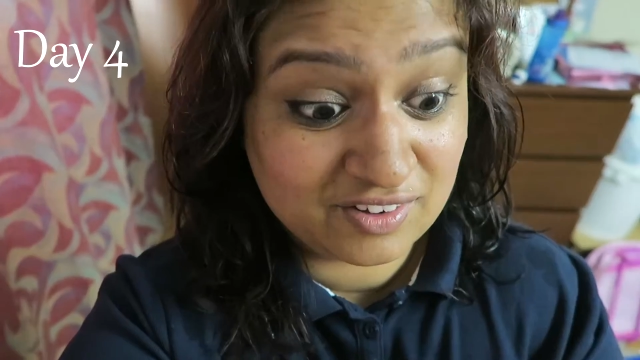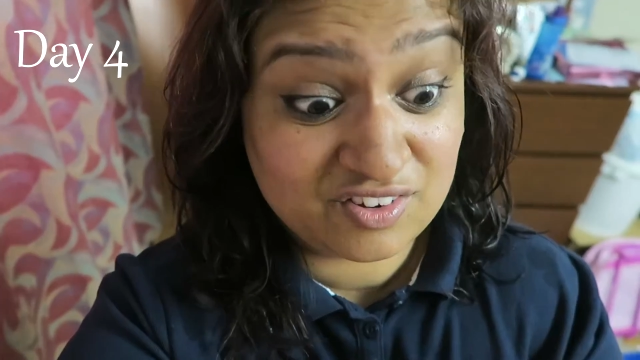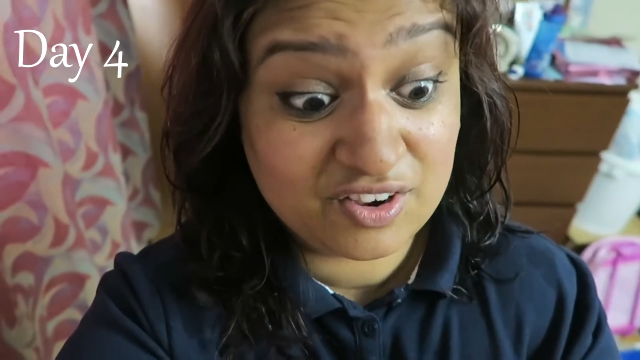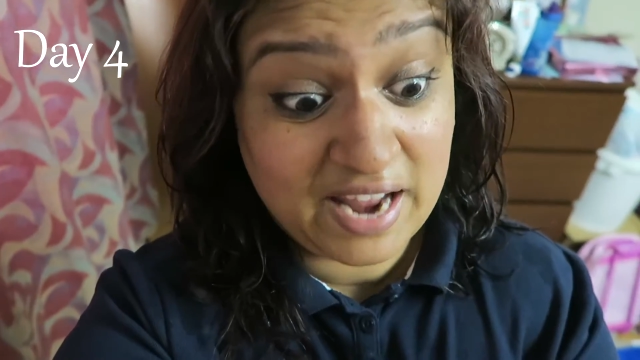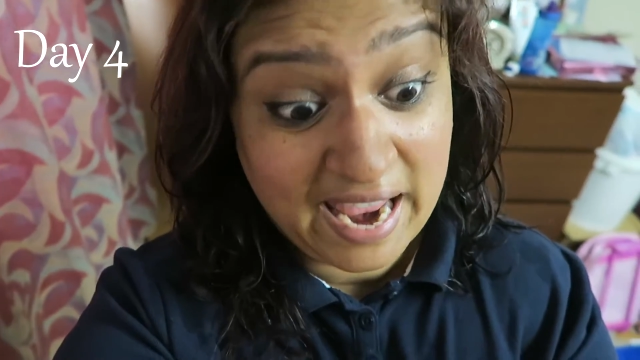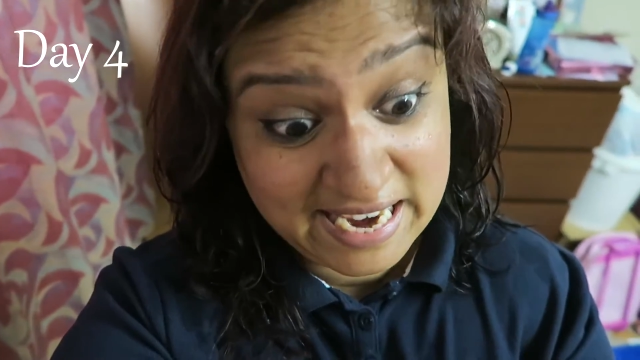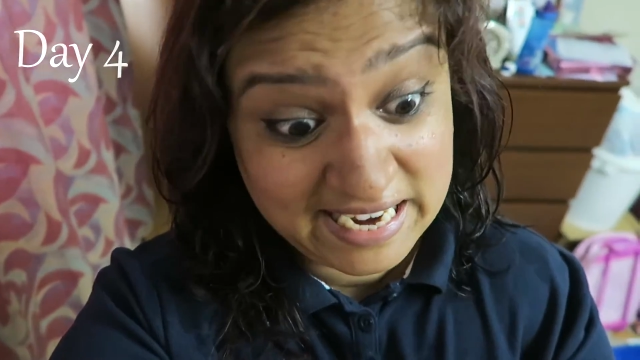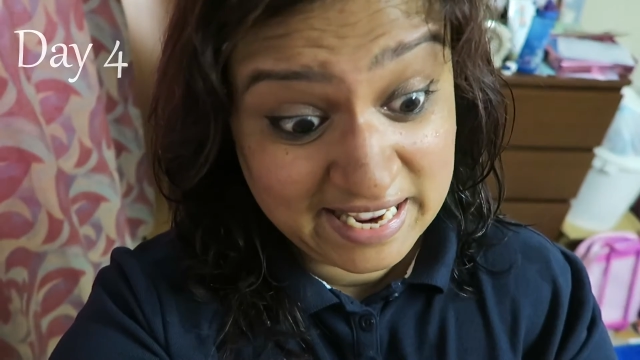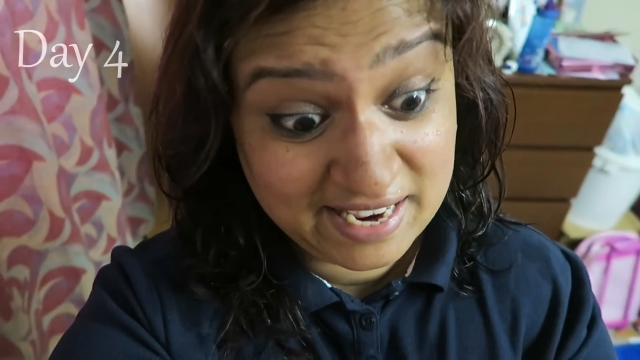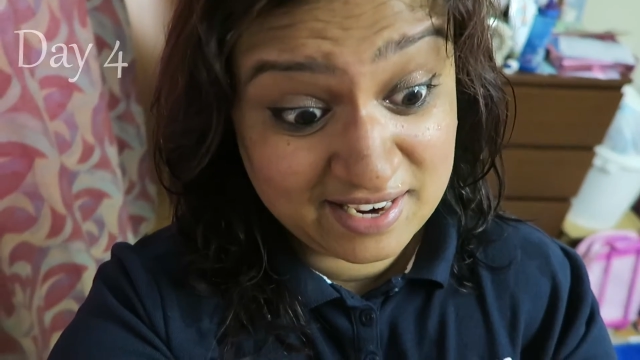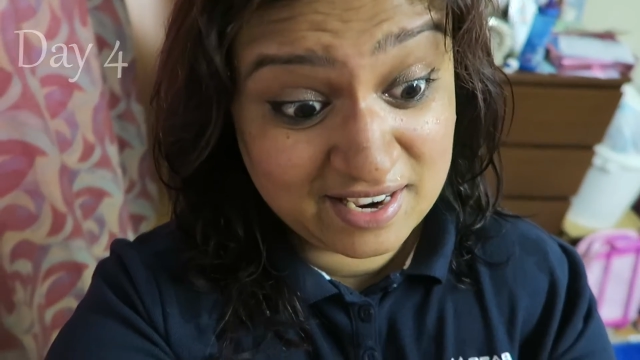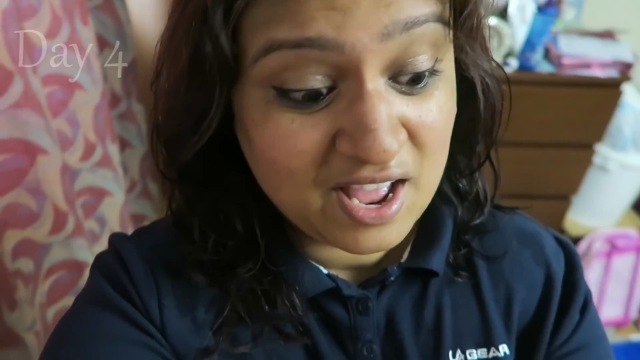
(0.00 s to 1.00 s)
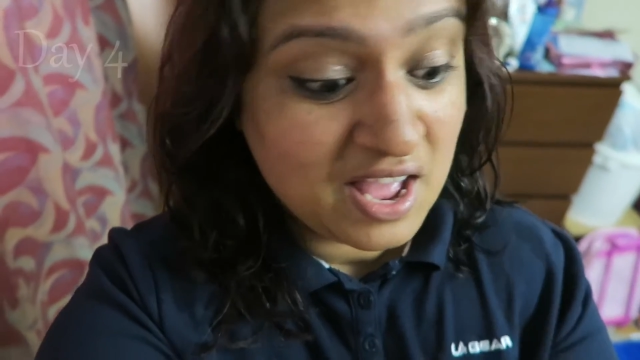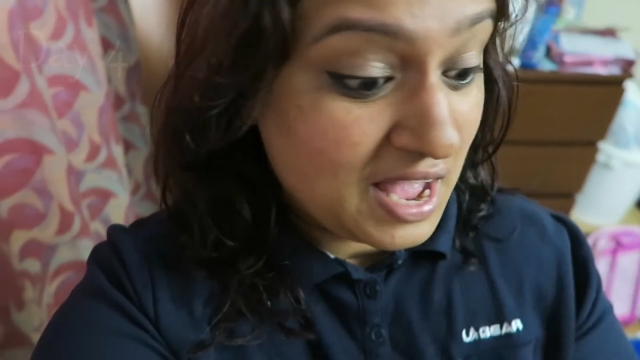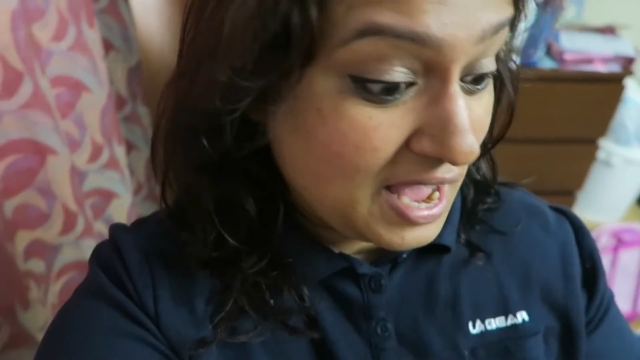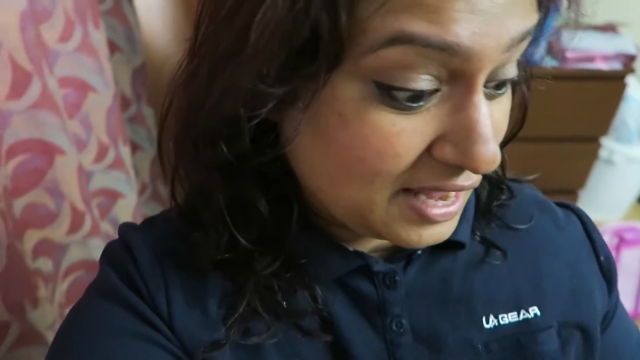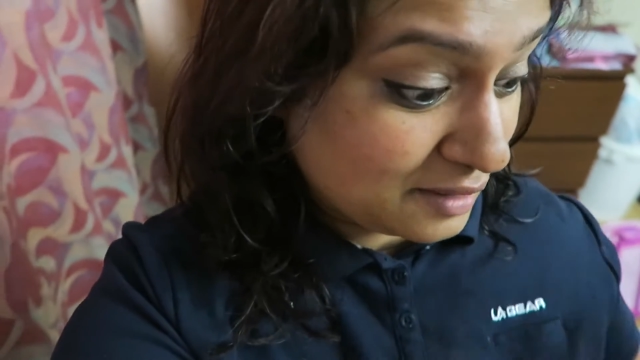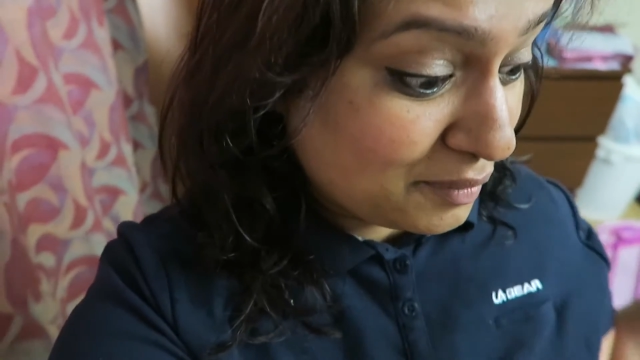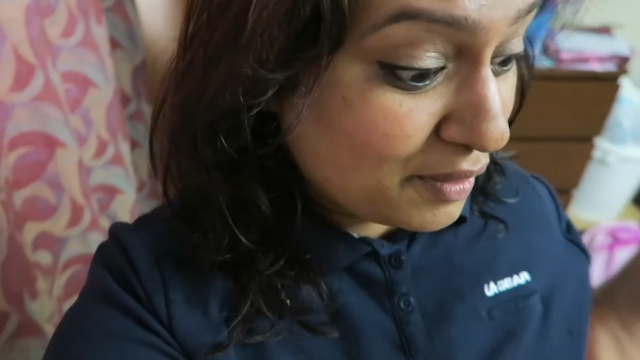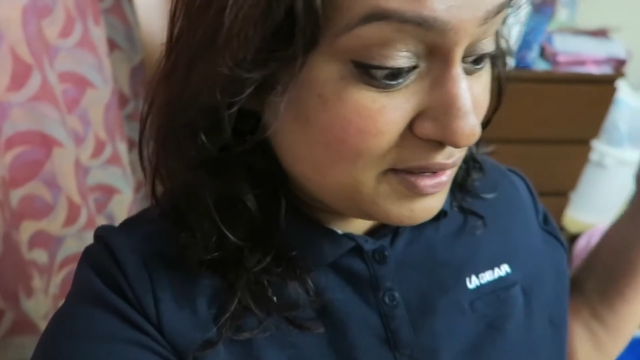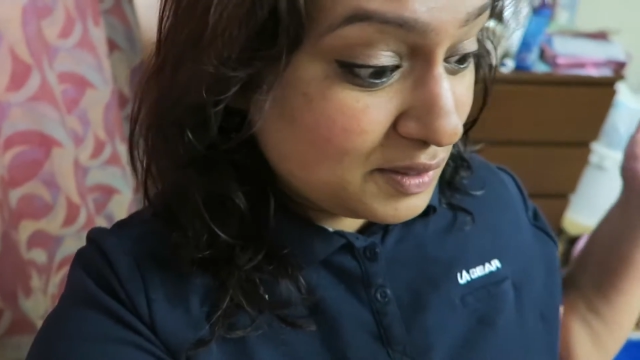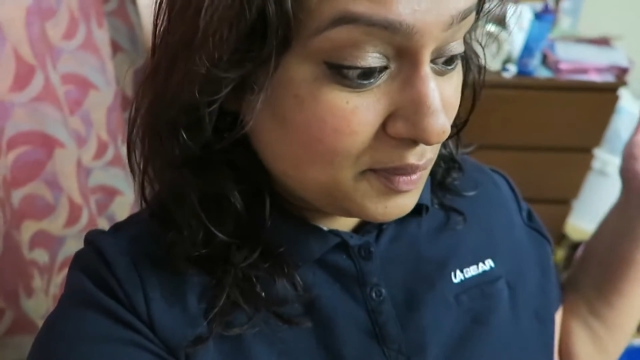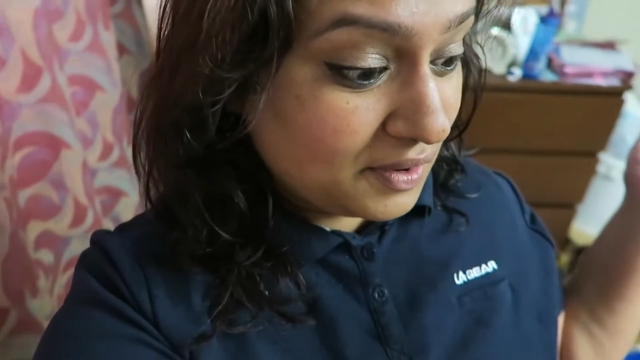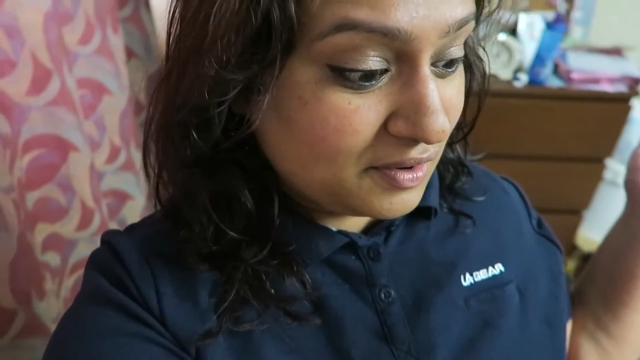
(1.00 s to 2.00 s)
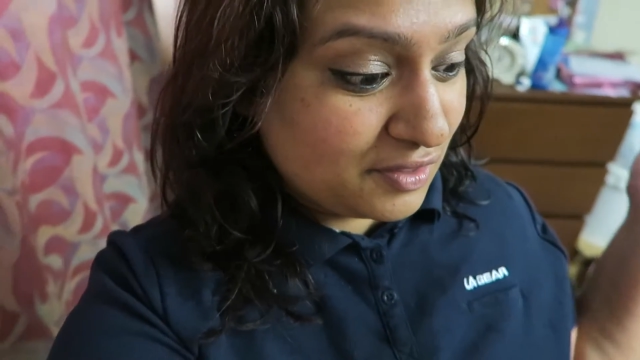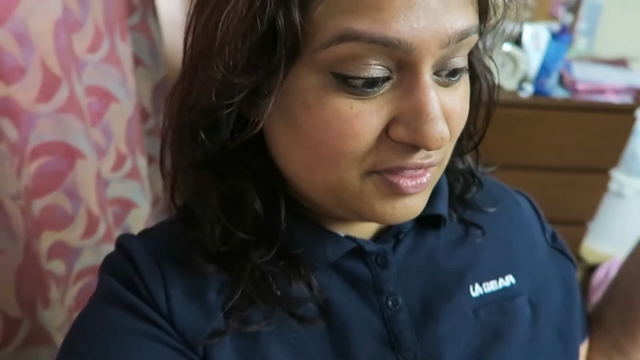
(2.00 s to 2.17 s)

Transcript: it started hailing and I'm only wearing a